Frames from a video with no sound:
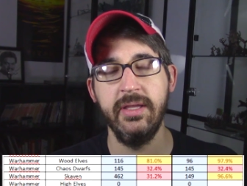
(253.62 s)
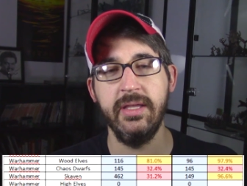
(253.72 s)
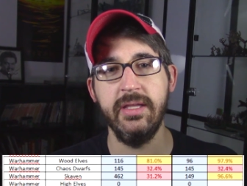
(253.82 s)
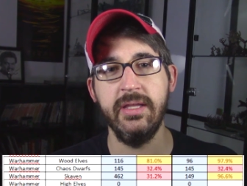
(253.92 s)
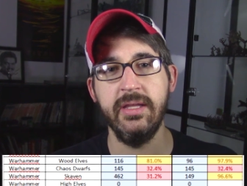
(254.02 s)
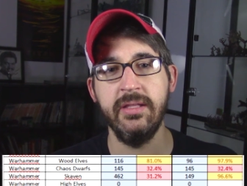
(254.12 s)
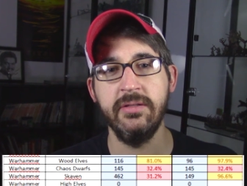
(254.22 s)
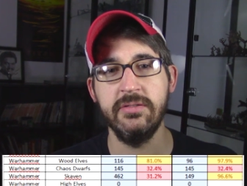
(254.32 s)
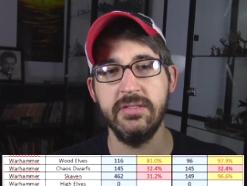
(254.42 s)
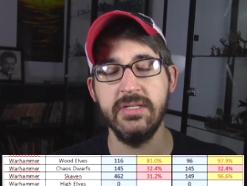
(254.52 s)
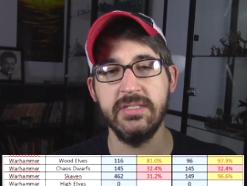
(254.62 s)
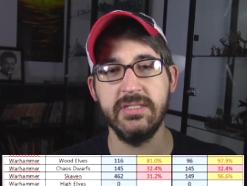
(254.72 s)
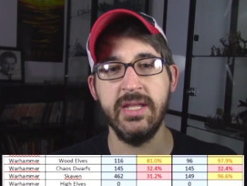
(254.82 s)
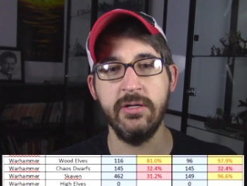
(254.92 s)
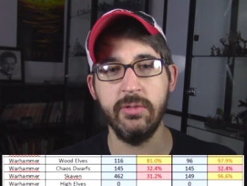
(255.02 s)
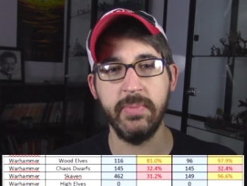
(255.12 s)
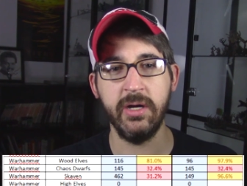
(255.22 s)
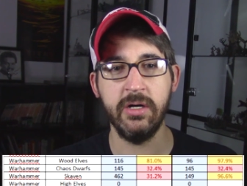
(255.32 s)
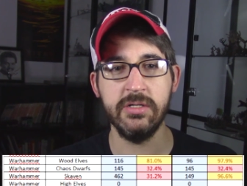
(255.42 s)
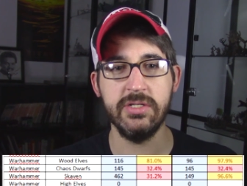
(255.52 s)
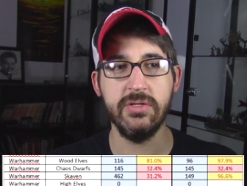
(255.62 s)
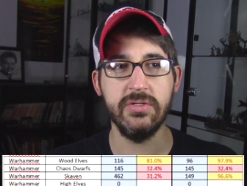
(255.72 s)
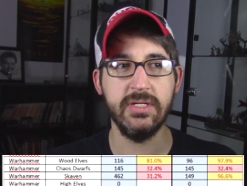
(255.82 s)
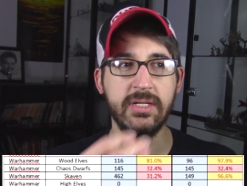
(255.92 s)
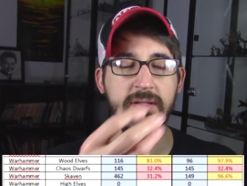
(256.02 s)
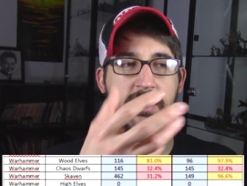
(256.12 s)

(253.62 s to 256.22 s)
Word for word: And there's these standard bearers using